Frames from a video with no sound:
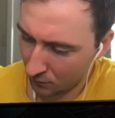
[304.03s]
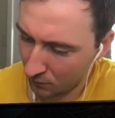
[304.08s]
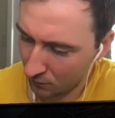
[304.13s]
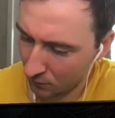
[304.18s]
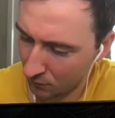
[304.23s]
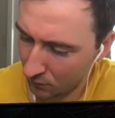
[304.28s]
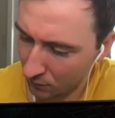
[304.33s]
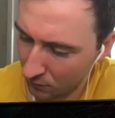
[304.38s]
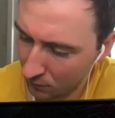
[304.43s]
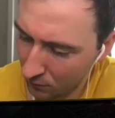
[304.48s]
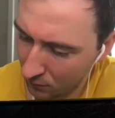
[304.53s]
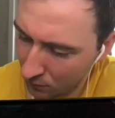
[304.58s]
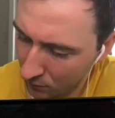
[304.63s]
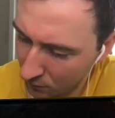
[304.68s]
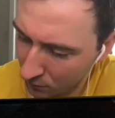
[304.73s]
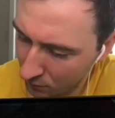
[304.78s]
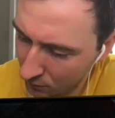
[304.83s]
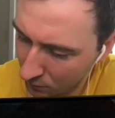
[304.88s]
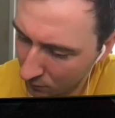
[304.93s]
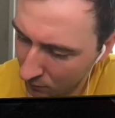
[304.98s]

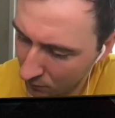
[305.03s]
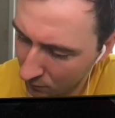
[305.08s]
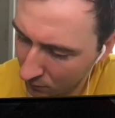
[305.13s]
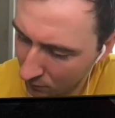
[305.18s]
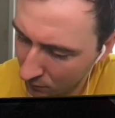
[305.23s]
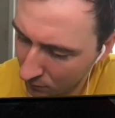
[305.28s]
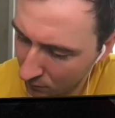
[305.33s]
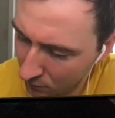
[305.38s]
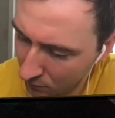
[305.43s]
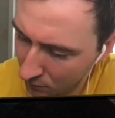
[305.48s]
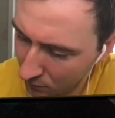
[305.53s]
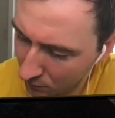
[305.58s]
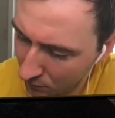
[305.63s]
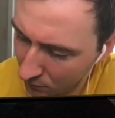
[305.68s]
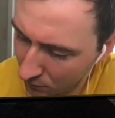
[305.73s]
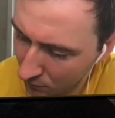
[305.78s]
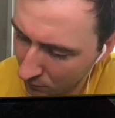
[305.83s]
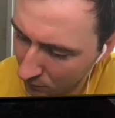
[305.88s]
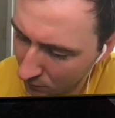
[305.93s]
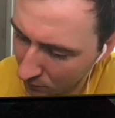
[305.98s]

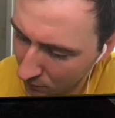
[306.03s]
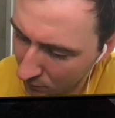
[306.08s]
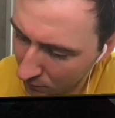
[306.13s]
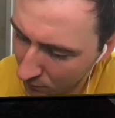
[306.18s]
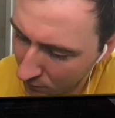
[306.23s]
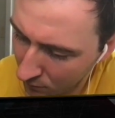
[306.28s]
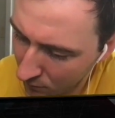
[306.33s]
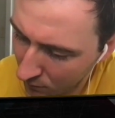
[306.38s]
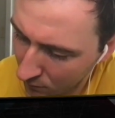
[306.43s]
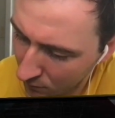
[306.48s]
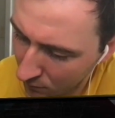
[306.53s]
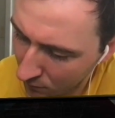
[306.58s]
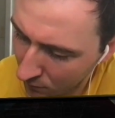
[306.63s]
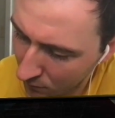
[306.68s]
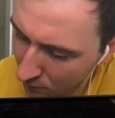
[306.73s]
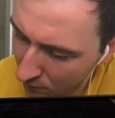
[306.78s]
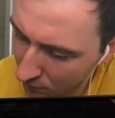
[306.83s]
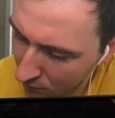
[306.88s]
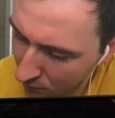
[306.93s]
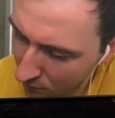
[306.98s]

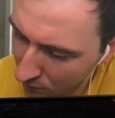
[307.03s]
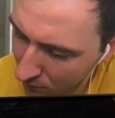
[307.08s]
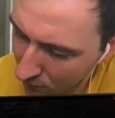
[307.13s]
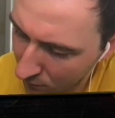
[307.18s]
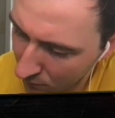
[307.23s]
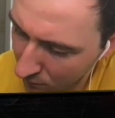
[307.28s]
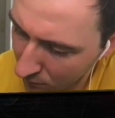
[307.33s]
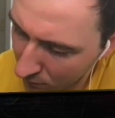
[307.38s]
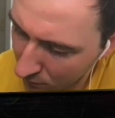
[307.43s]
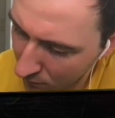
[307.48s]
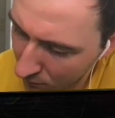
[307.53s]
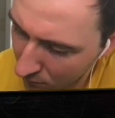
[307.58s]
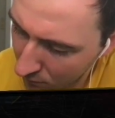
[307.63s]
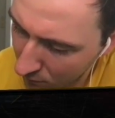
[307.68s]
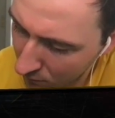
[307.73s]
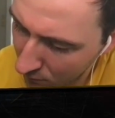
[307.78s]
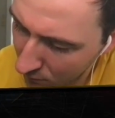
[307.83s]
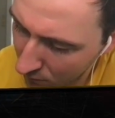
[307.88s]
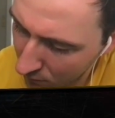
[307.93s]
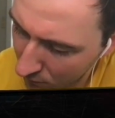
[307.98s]

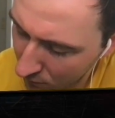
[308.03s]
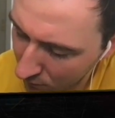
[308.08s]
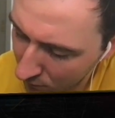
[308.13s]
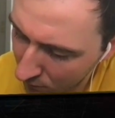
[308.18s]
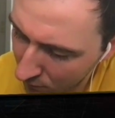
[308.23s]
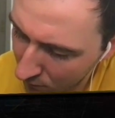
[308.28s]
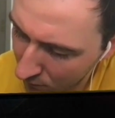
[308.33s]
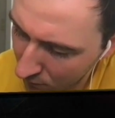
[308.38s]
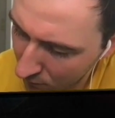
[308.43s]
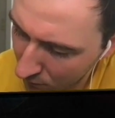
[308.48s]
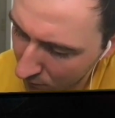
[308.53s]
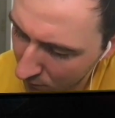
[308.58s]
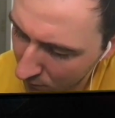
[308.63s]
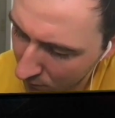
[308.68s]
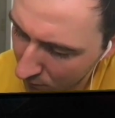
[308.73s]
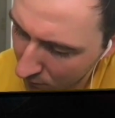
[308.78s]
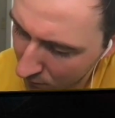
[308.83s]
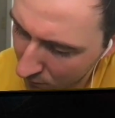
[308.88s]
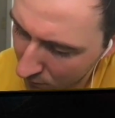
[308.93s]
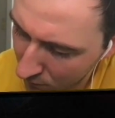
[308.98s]

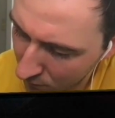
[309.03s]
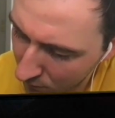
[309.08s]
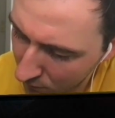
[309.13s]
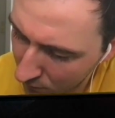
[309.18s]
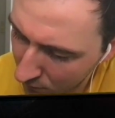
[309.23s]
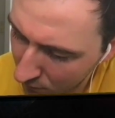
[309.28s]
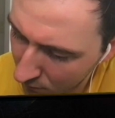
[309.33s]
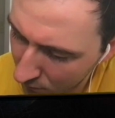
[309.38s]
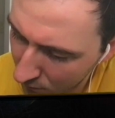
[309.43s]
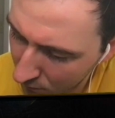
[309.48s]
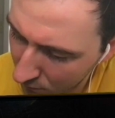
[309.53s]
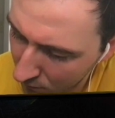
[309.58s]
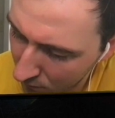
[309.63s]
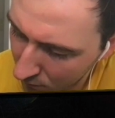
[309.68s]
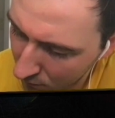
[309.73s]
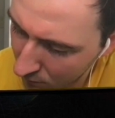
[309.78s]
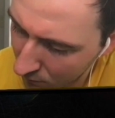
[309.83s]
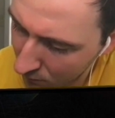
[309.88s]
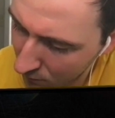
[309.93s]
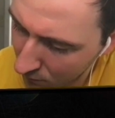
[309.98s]

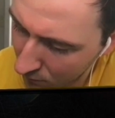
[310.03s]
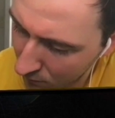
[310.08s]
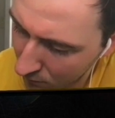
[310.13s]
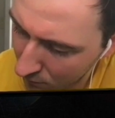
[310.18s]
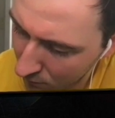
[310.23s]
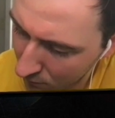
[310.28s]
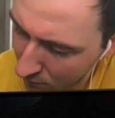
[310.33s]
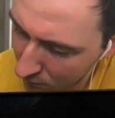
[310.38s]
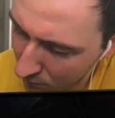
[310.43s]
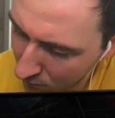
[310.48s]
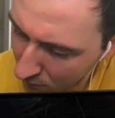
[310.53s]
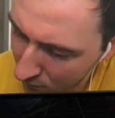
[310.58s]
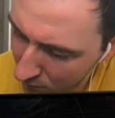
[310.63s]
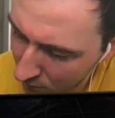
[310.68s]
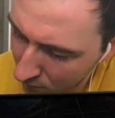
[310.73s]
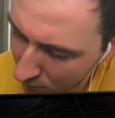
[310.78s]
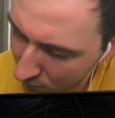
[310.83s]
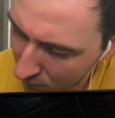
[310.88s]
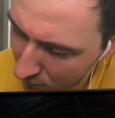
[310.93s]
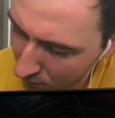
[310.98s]

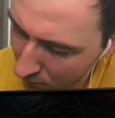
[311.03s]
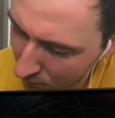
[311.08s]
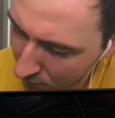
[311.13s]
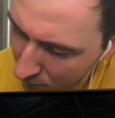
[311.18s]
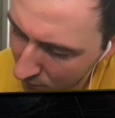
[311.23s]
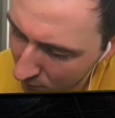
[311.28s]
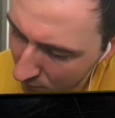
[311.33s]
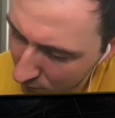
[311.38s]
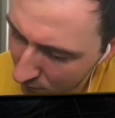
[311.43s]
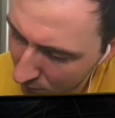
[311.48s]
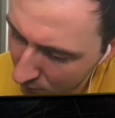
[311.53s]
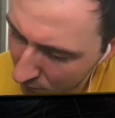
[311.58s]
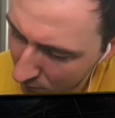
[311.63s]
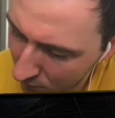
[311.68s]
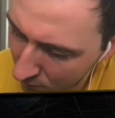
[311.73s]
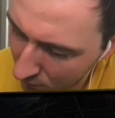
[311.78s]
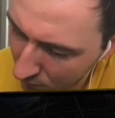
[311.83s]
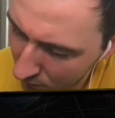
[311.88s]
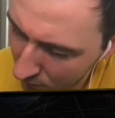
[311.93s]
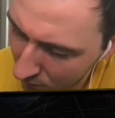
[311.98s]
[no speech]